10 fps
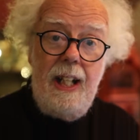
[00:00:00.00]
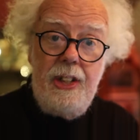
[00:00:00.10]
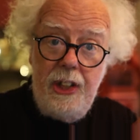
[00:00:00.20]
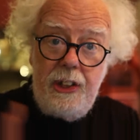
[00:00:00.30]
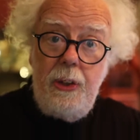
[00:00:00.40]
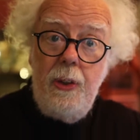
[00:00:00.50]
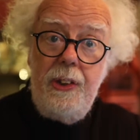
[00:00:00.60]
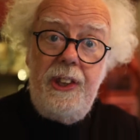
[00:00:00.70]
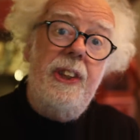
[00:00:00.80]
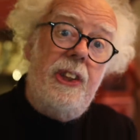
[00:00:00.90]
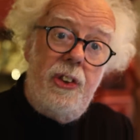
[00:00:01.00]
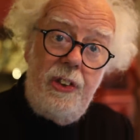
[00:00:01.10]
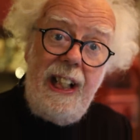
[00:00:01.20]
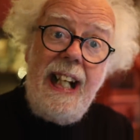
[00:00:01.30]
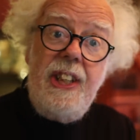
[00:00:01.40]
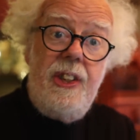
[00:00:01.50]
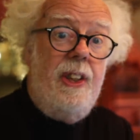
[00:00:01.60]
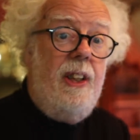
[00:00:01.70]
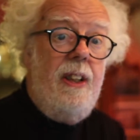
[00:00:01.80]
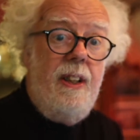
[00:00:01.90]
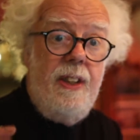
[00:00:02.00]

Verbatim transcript: and just causes creator